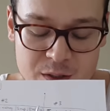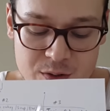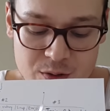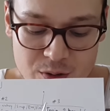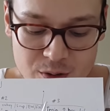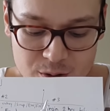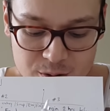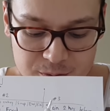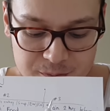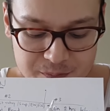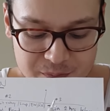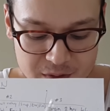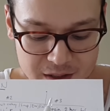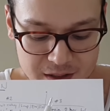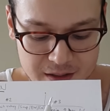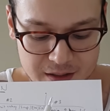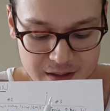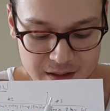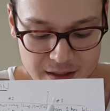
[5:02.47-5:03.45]
So
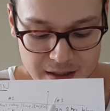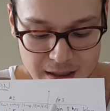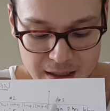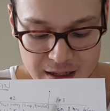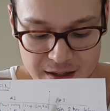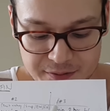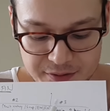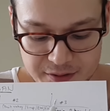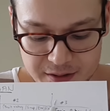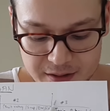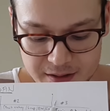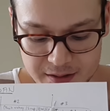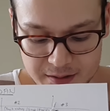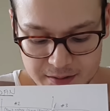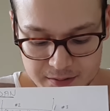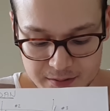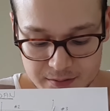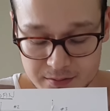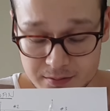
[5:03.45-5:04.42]

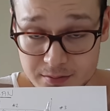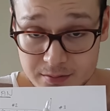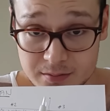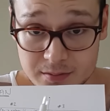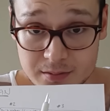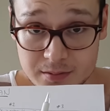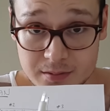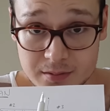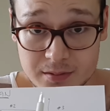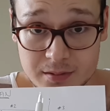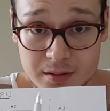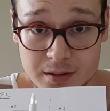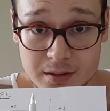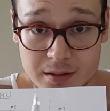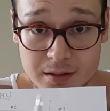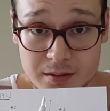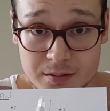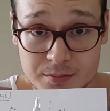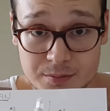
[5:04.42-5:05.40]
after
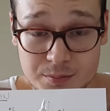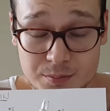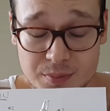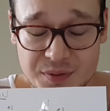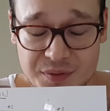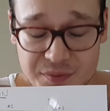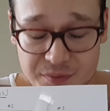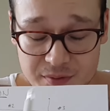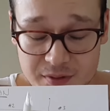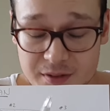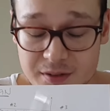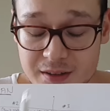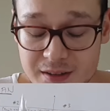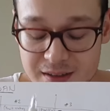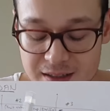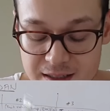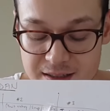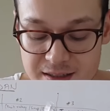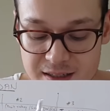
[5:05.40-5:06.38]
bef
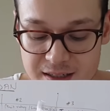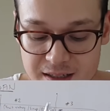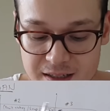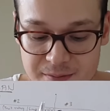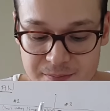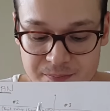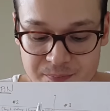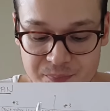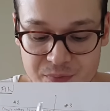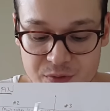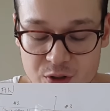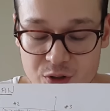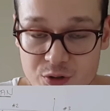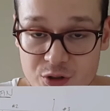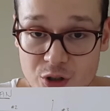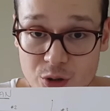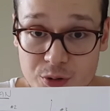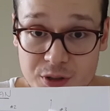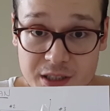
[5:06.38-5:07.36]
this time
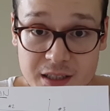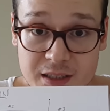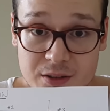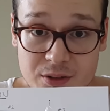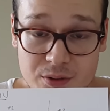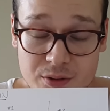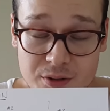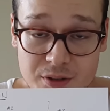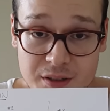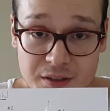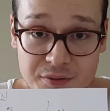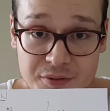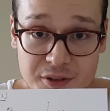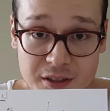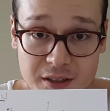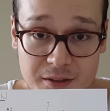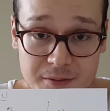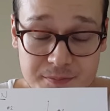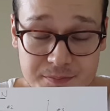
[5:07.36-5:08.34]
you don't eat on
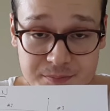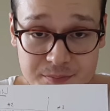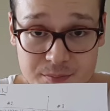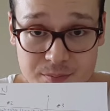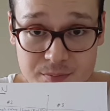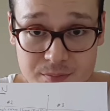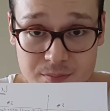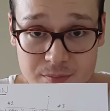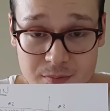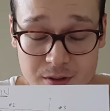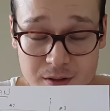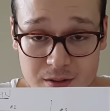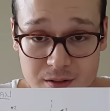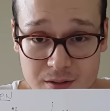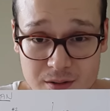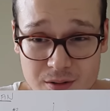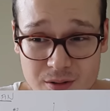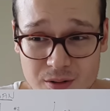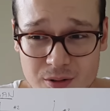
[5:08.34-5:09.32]
iftar,
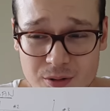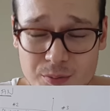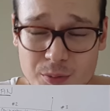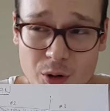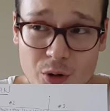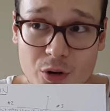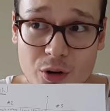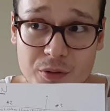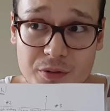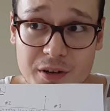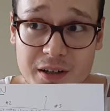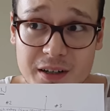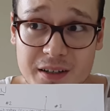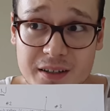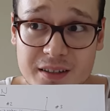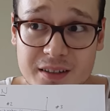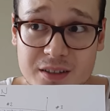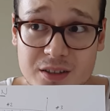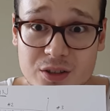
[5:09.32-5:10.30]
or
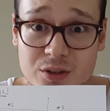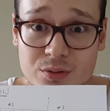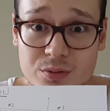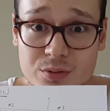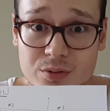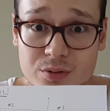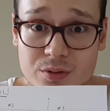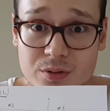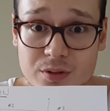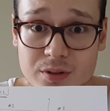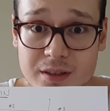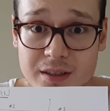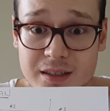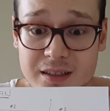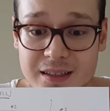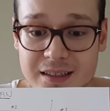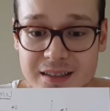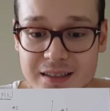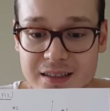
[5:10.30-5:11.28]
moreover you
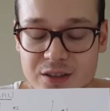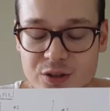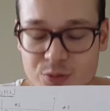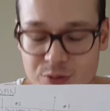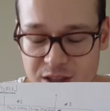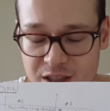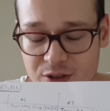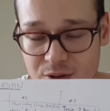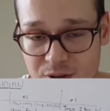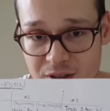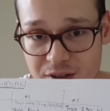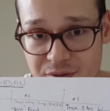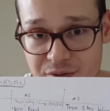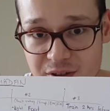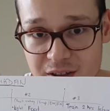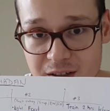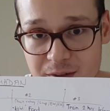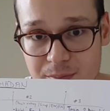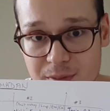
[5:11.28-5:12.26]
eat on
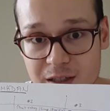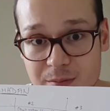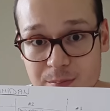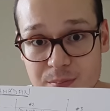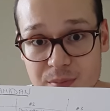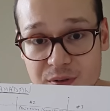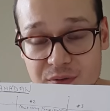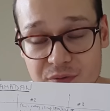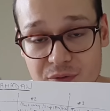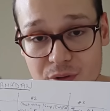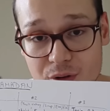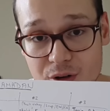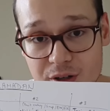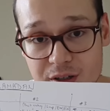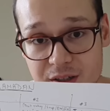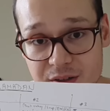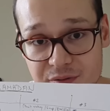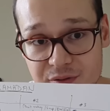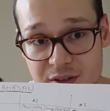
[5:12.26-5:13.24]
iftar, but
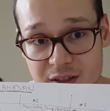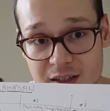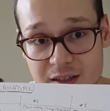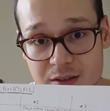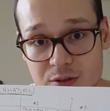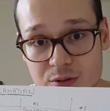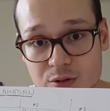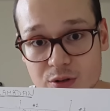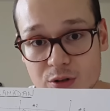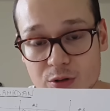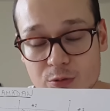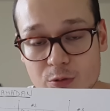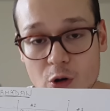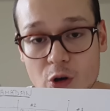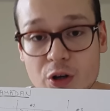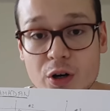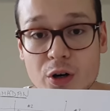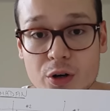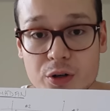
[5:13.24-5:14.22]
before iftar you go
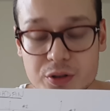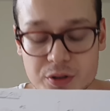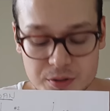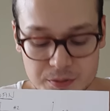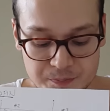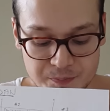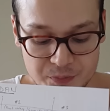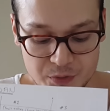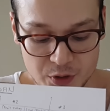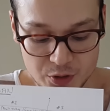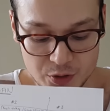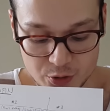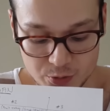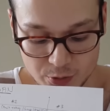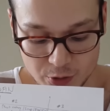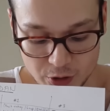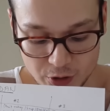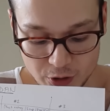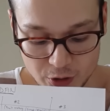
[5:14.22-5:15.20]
work out.
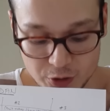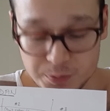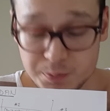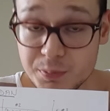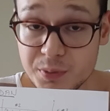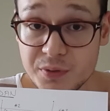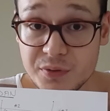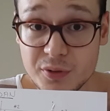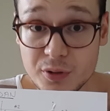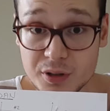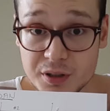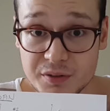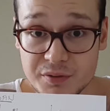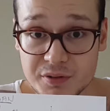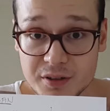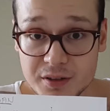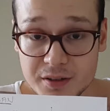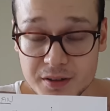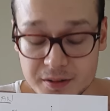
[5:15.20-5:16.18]
You work out before
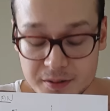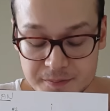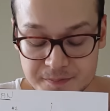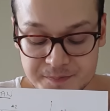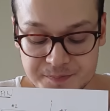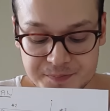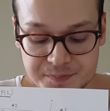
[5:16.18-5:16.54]
iftar.